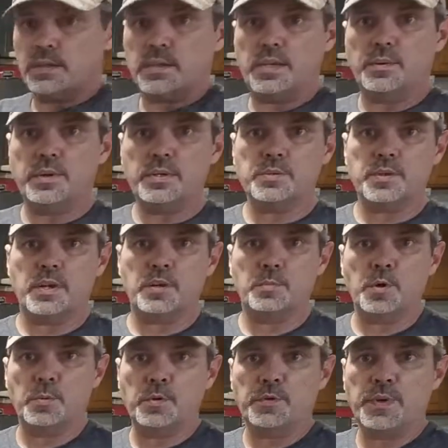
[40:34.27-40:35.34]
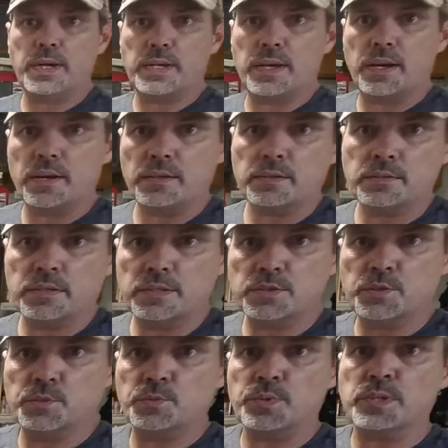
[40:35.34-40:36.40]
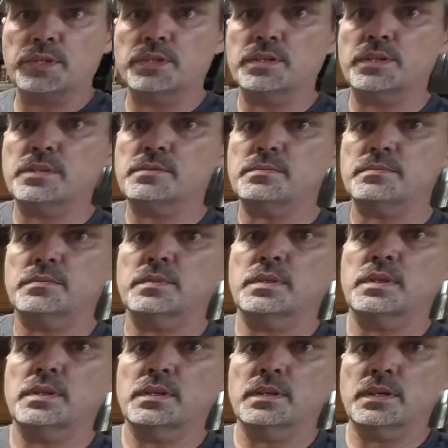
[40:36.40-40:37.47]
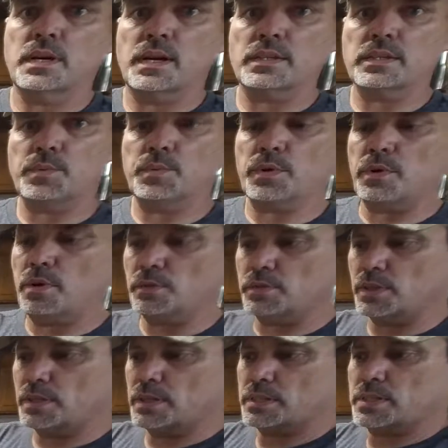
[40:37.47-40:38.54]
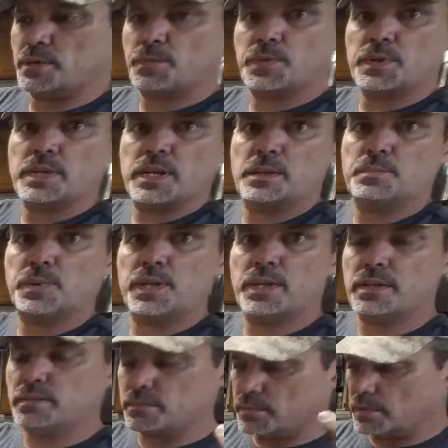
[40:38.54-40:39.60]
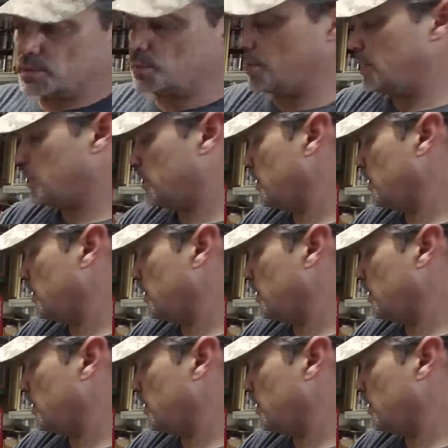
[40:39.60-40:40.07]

Anyways, we got our Boba Fett guy. He's doing really good. I think we're all done except for the nameplate. It's ready to